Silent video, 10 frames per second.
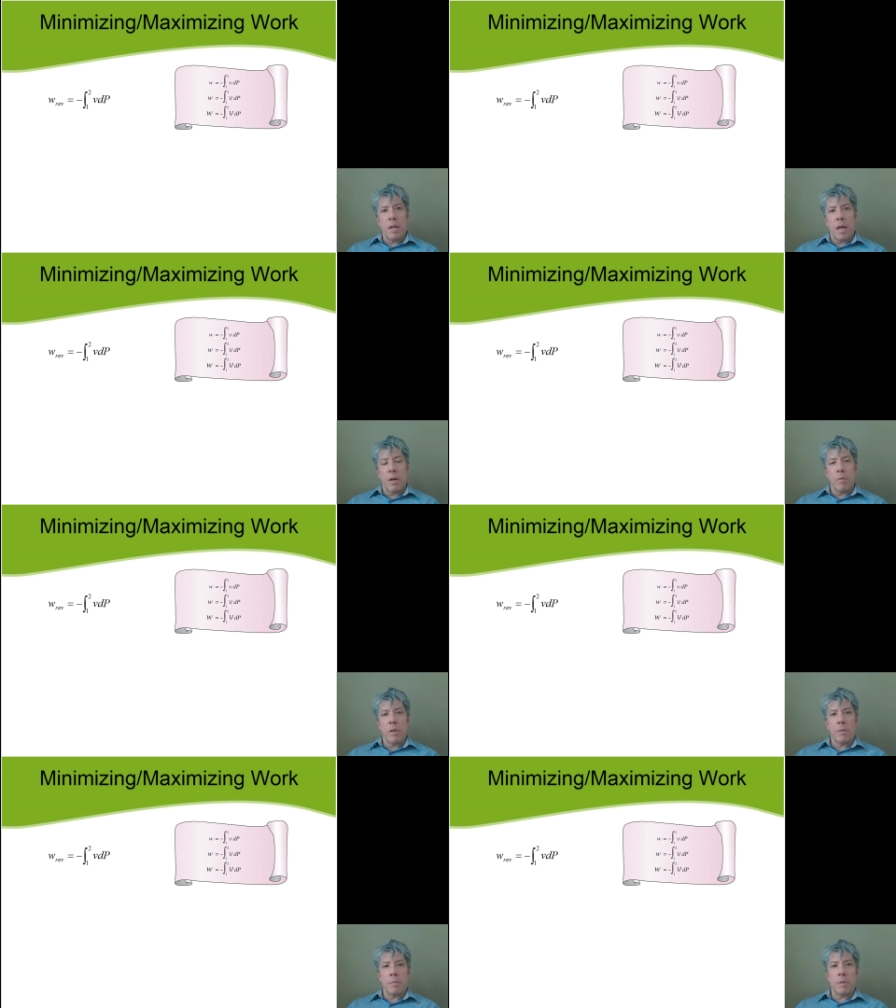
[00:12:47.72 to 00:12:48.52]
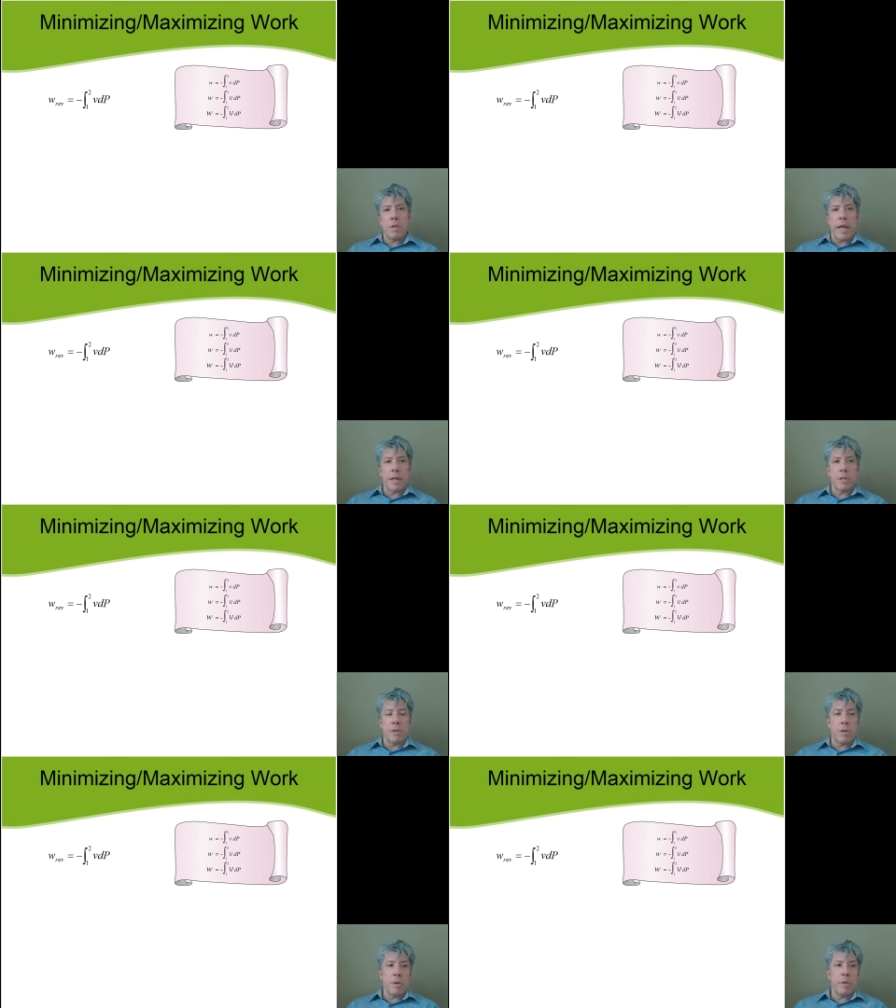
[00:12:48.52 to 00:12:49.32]
uh, will
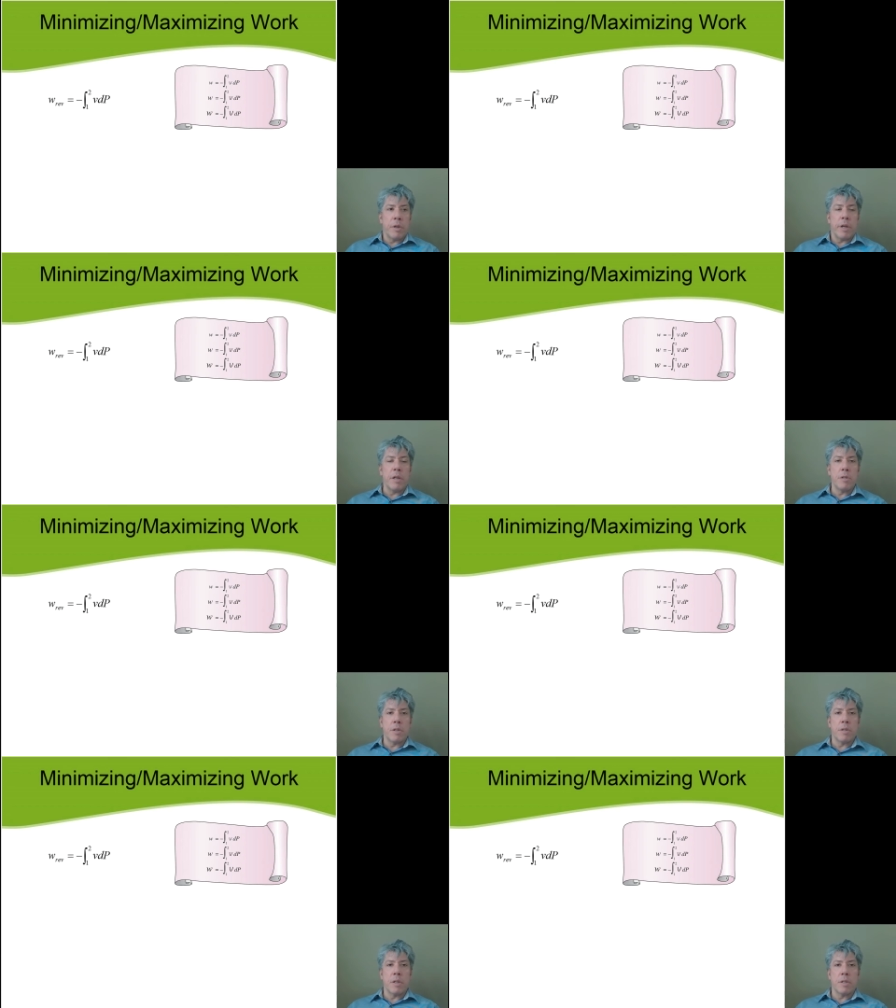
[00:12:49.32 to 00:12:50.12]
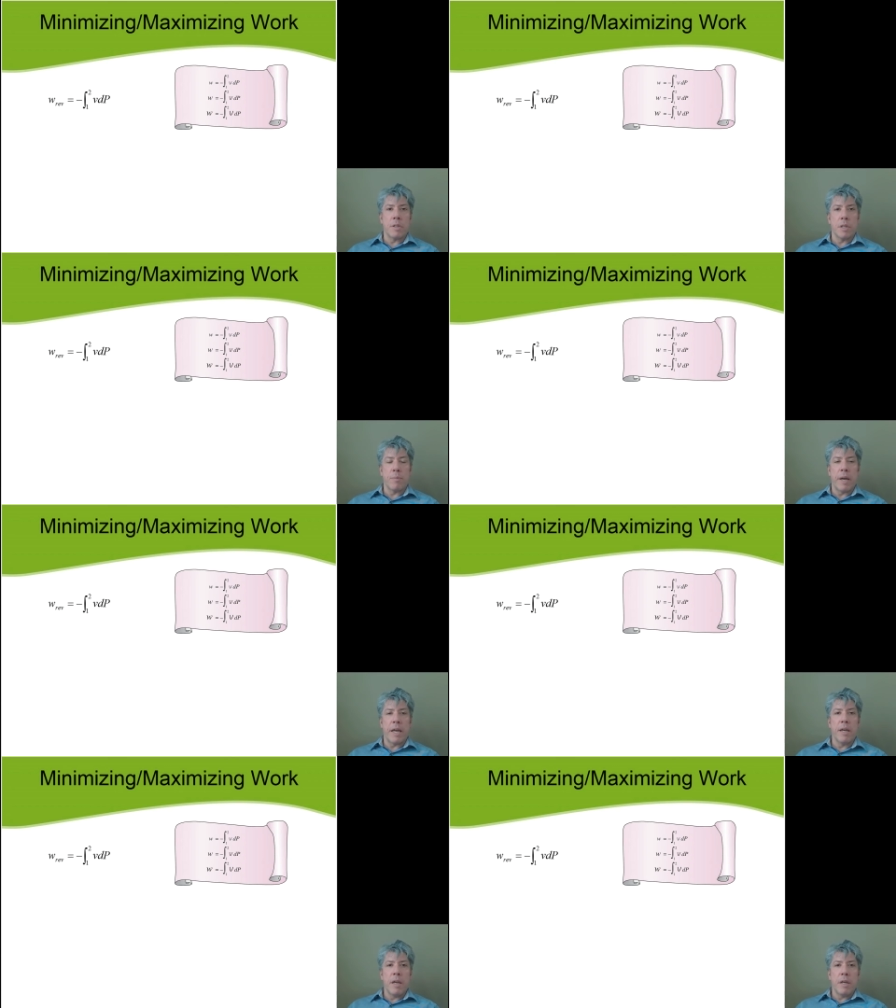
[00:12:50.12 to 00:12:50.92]
actually tune their engines in a sense
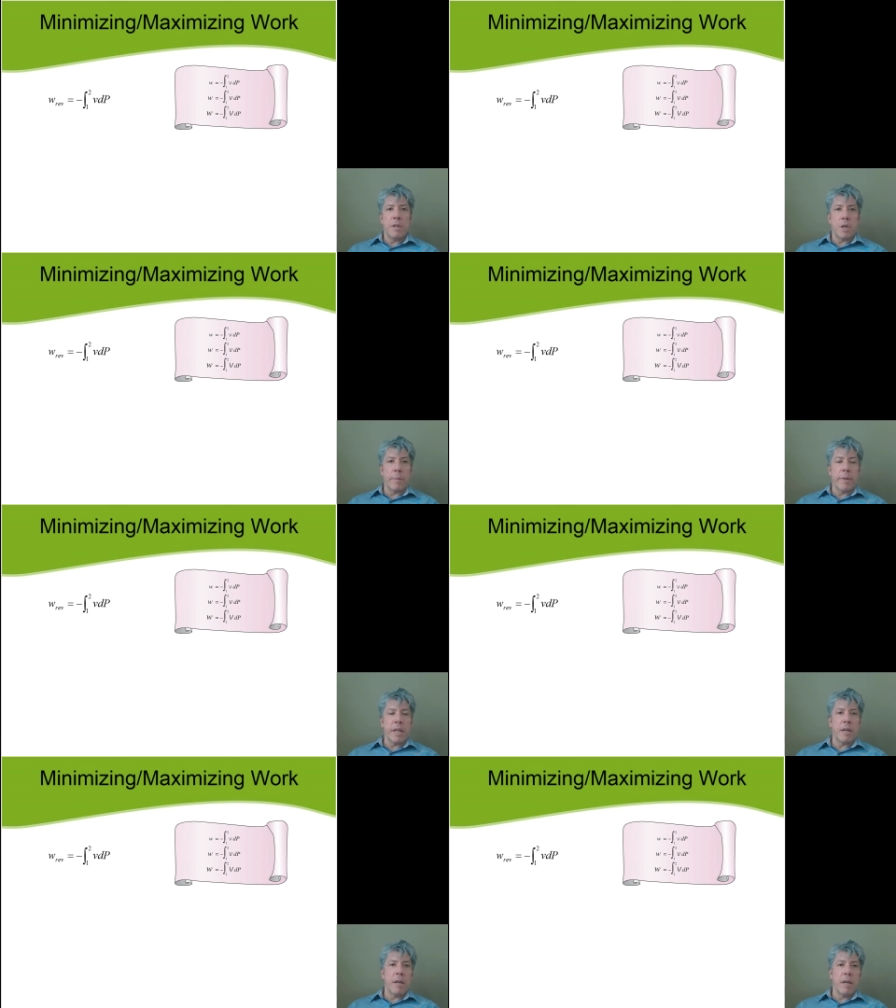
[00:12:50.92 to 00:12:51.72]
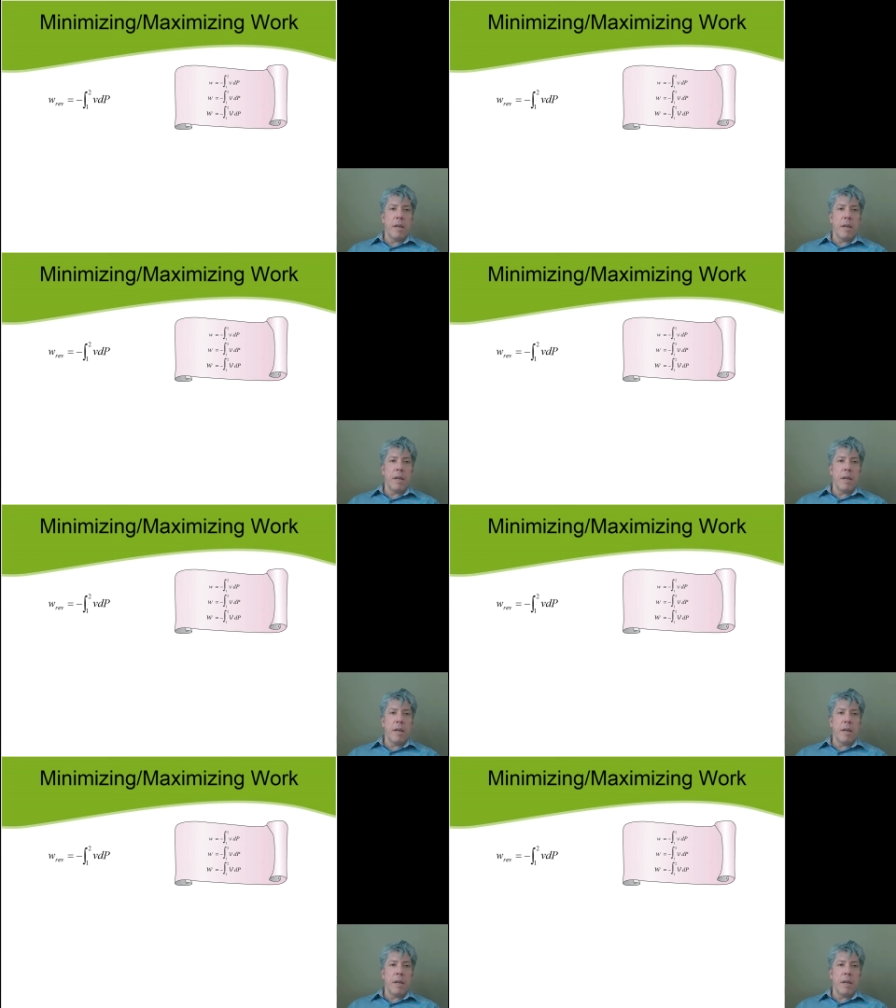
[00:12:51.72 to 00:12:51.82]
by determining